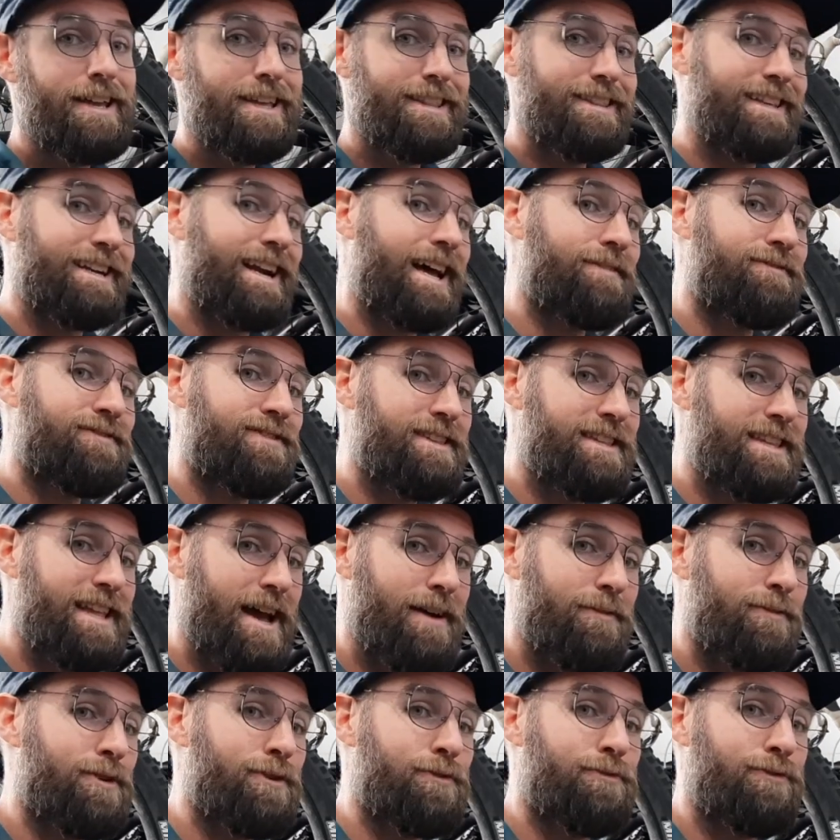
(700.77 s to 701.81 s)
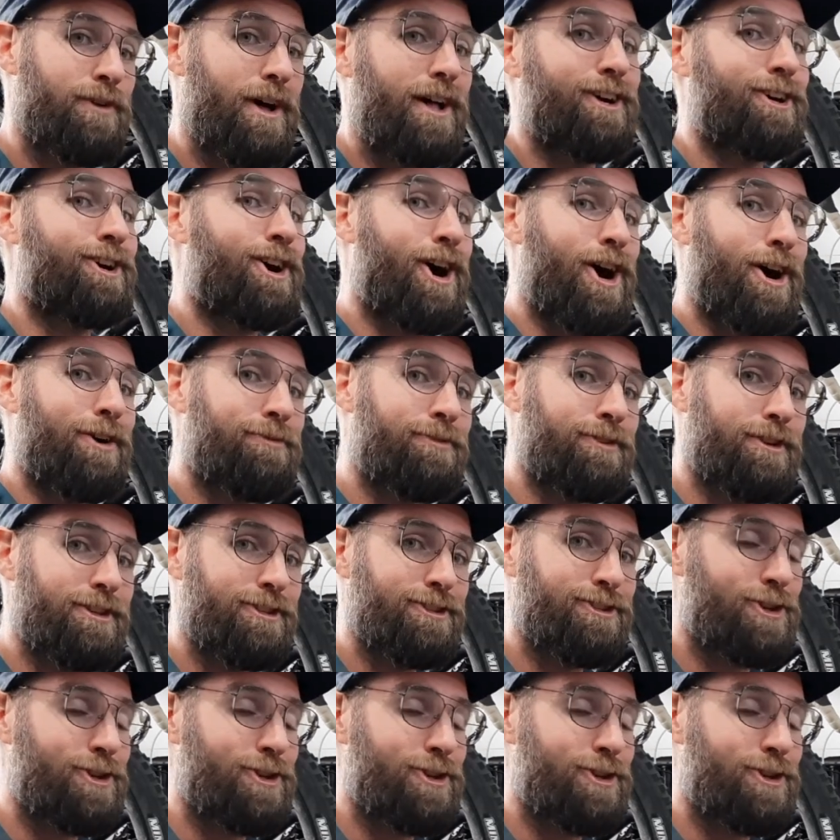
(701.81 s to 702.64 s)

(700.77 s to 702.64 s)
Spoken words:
that I've never felt confident